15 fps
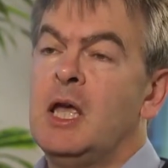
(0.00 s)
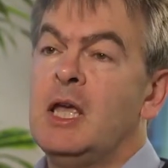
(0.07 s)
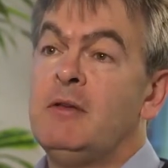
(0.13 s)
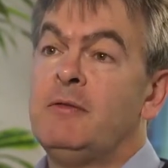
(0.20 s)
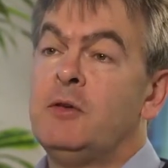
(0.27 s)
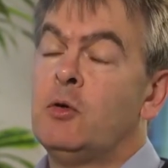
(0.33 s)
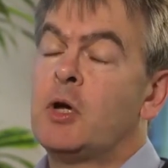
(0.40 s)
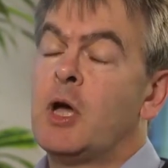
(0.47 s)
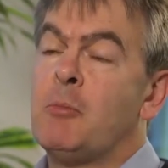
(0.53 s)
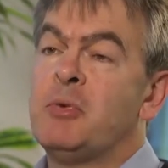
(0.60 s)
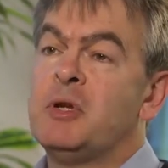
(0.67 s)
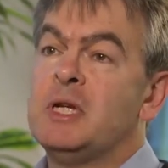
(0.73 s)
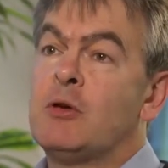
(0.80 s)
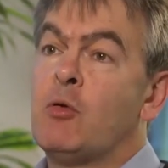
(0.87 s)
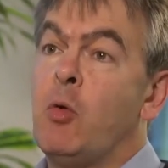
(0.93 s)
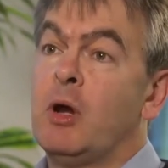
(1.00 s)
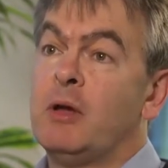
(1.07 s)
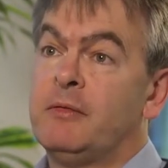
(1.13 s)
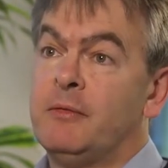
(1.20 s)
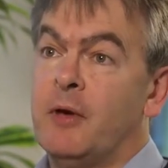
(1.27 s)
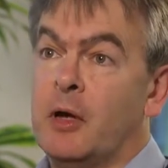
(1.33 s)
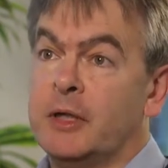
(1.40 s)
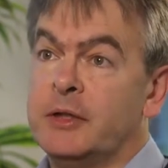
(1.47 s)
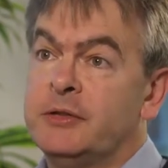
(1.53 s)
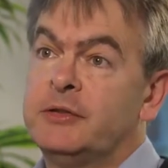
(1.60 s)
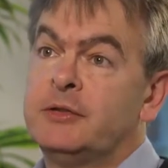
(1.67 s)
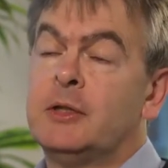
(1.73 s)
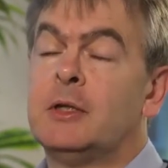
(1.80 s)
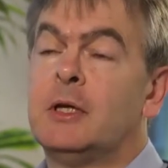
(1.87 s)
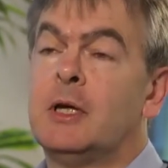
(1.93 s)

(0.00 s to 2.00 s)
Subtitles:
If your company qualifies,